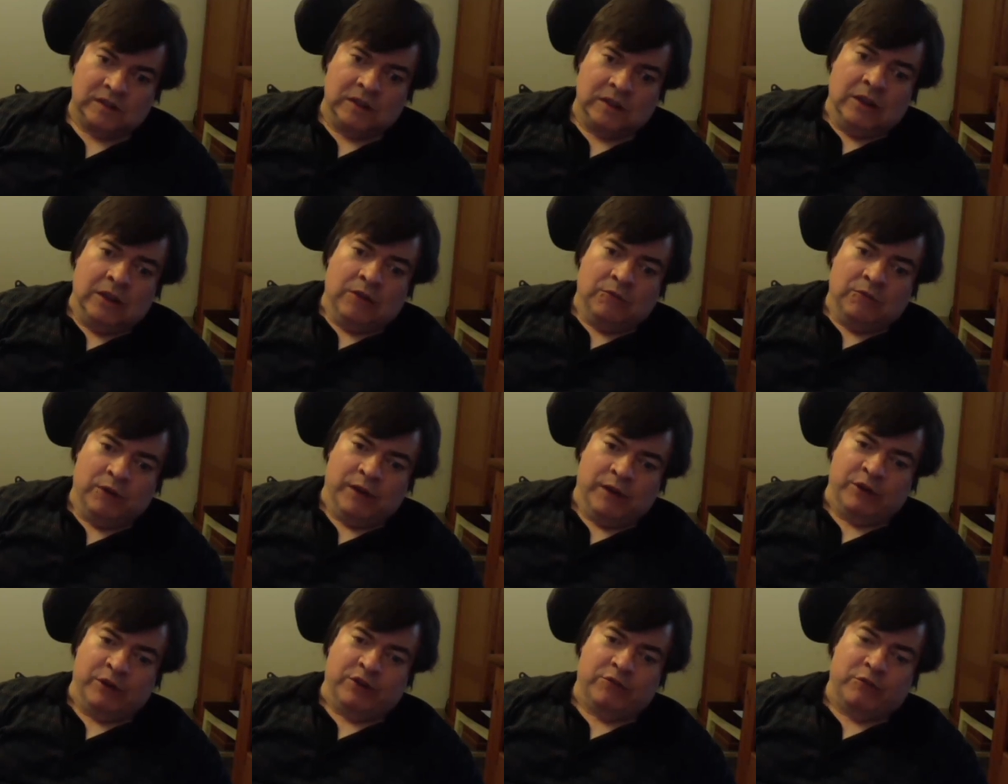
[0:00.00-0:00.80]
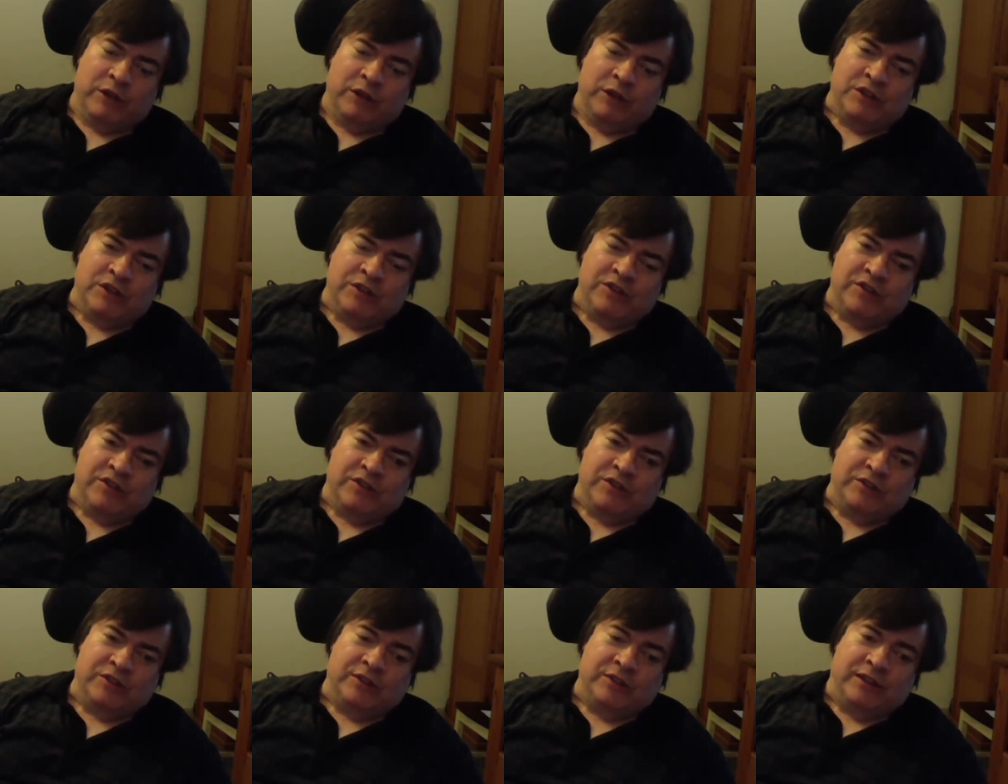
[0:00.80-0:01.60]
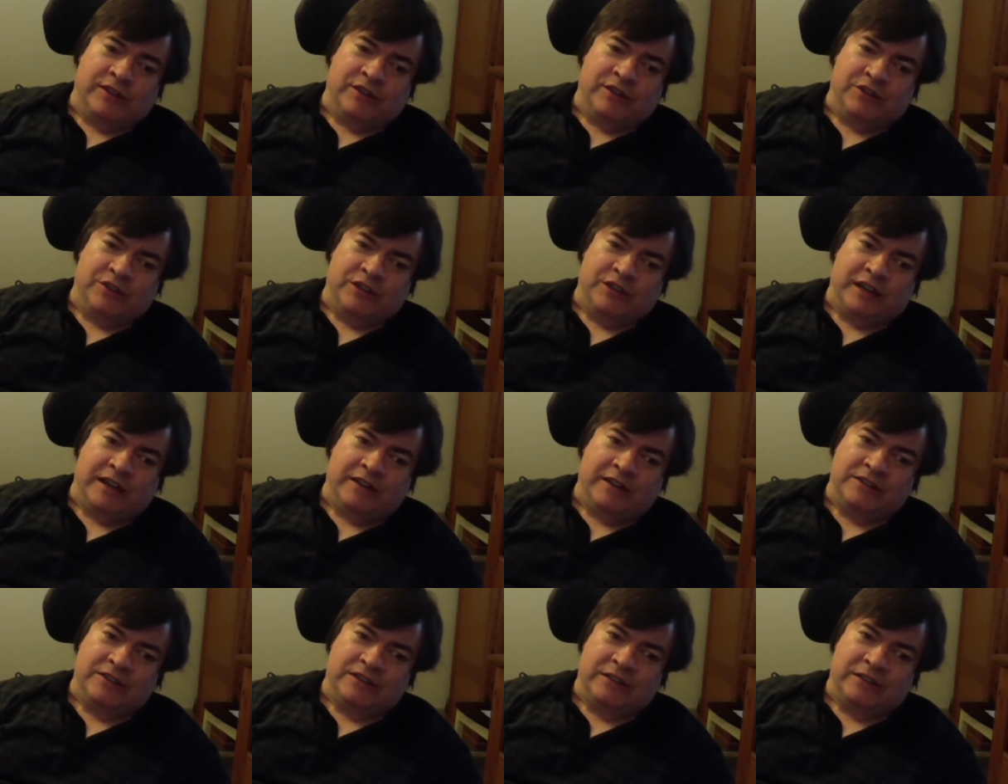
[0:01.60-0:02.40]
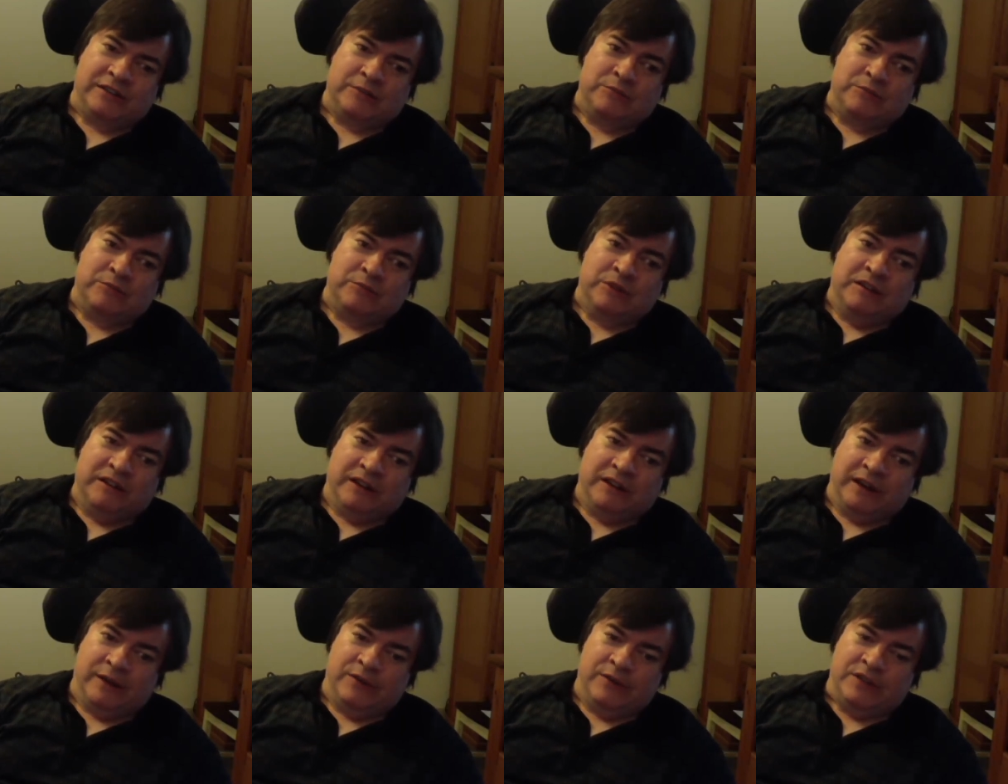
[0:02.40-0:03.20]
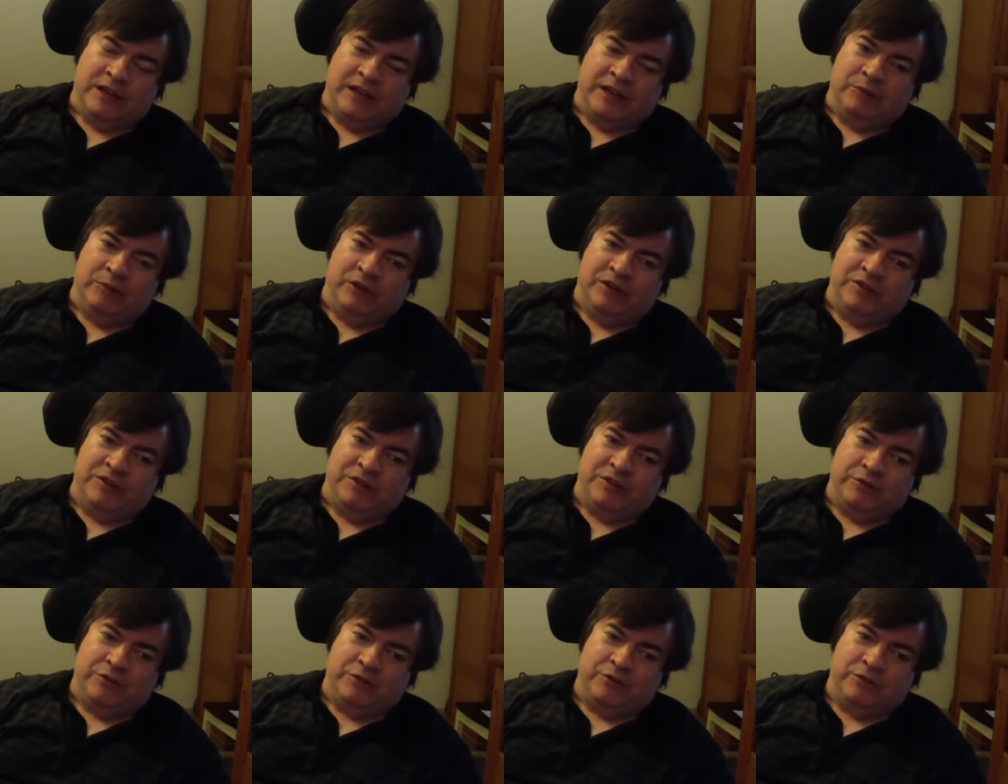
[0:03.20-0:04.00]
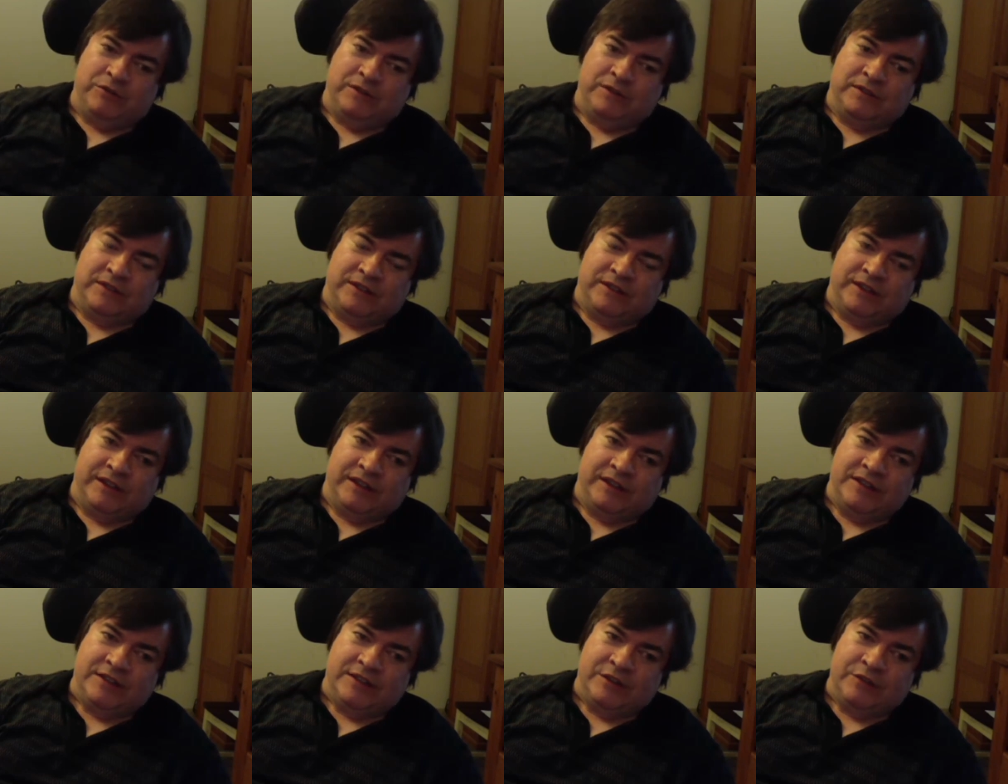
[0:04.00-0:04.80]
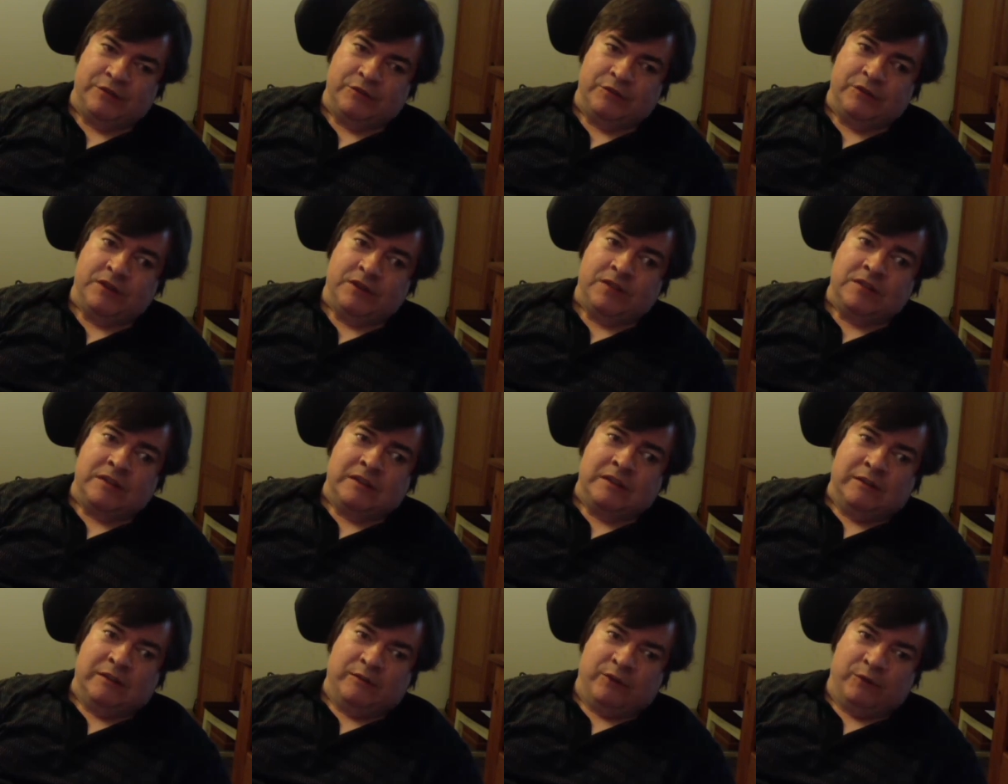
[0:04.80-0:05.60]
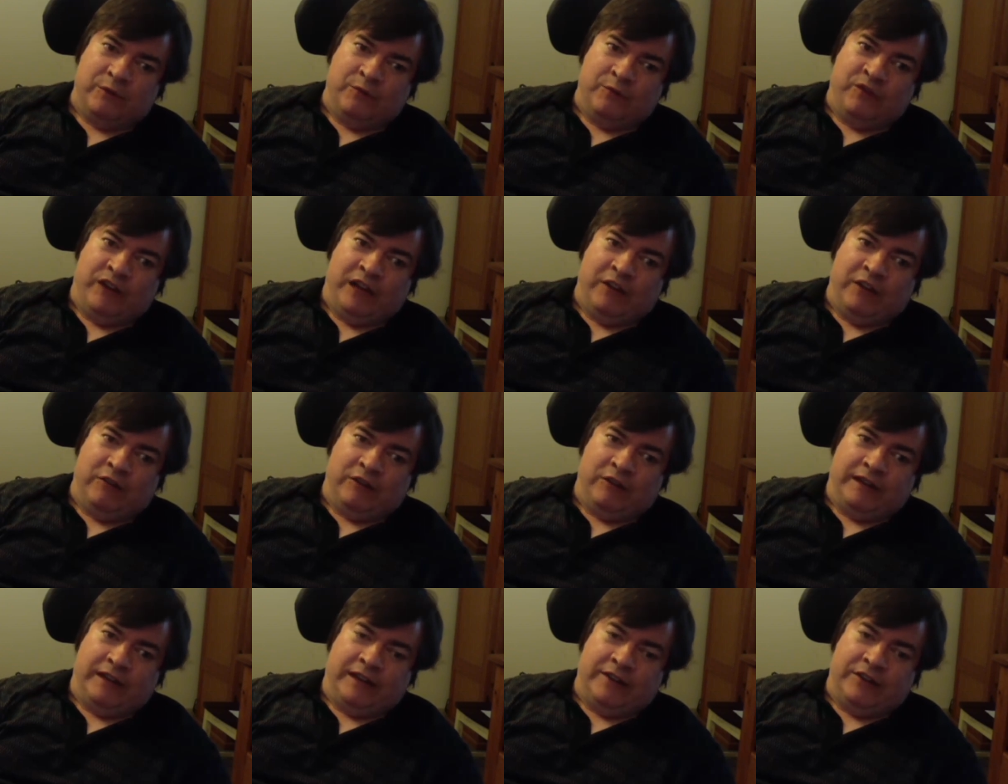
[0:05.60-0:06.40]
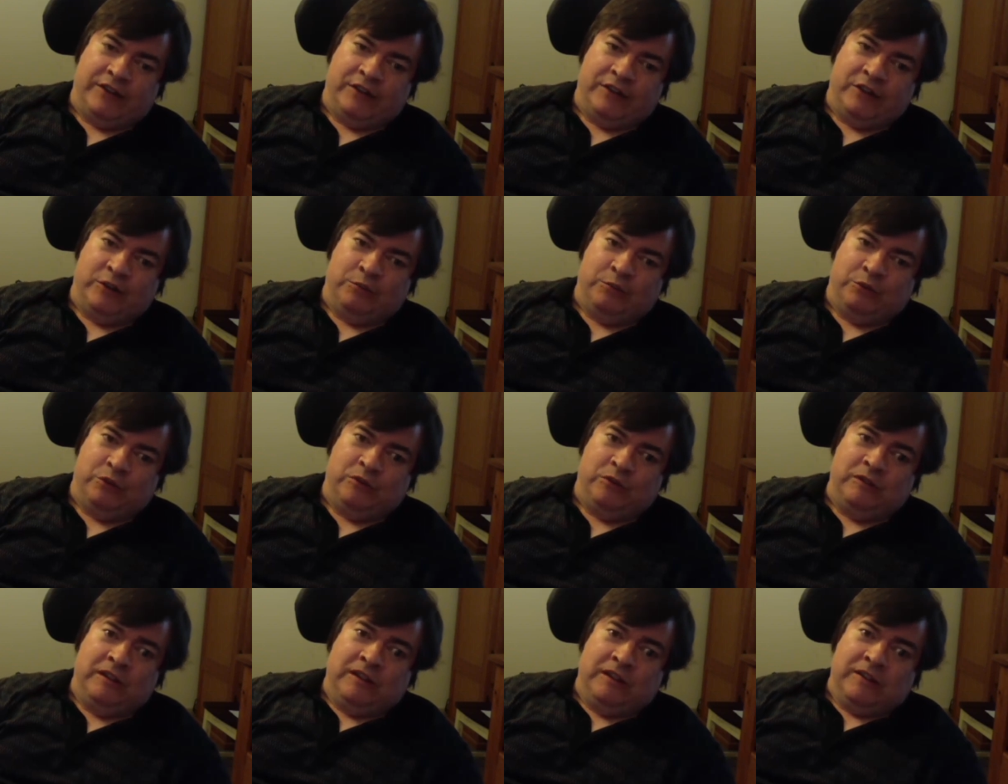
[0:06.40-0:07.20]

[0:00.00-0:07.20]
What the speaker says: We have a question in the chat, kind of timely to today's news from Val and Kathy Humble.